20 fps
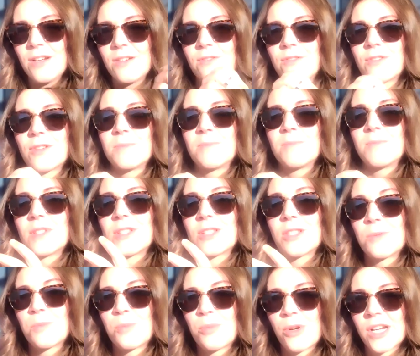from
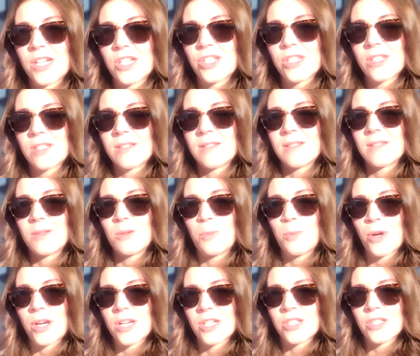suppression,
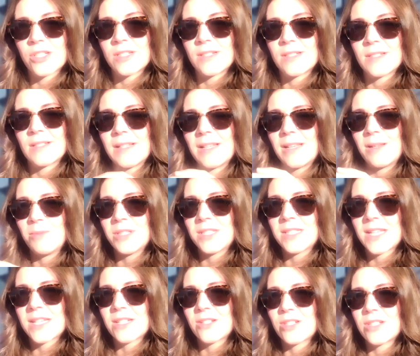oppression,
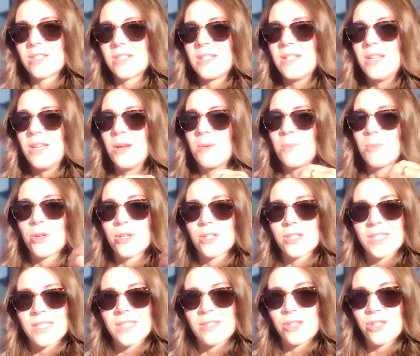limitation,
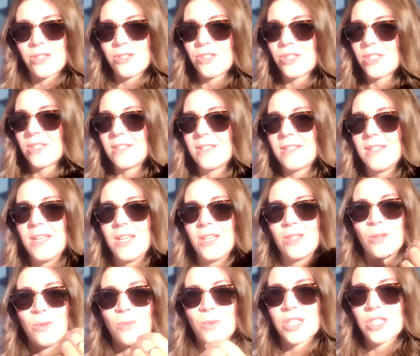persecution,
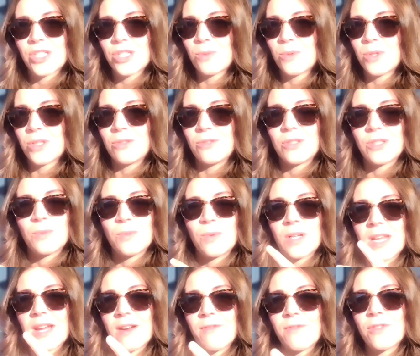the witch wound,
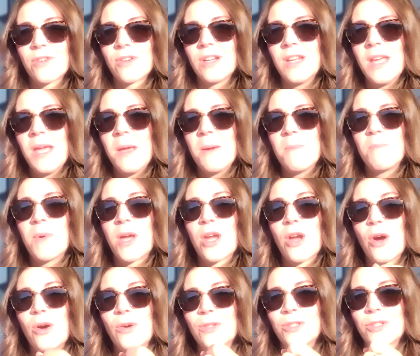whatever may
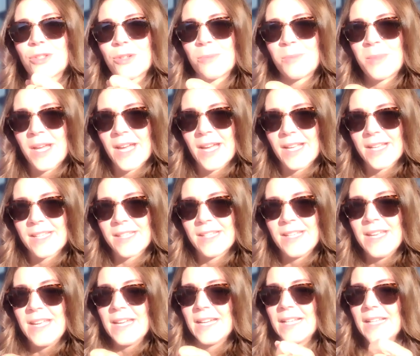hold her back,
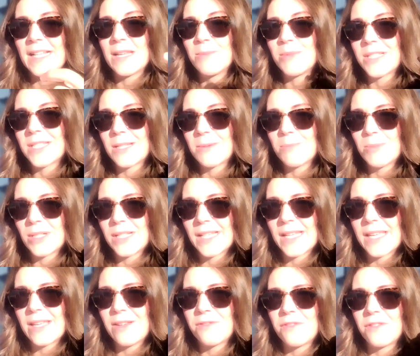the limiting
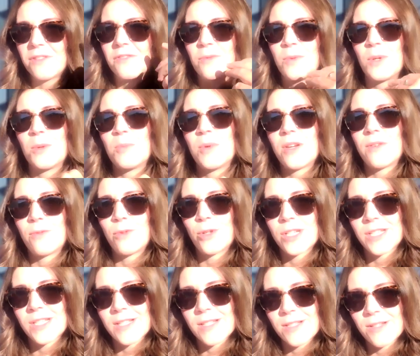belief of, well, my
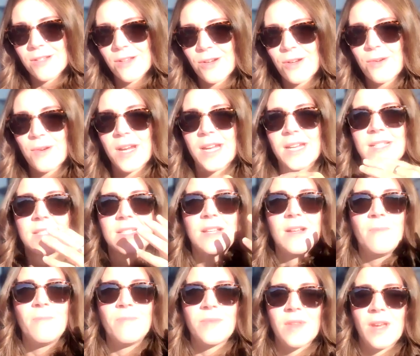voice is not great,
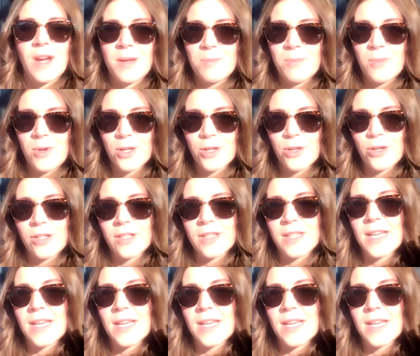I'm not all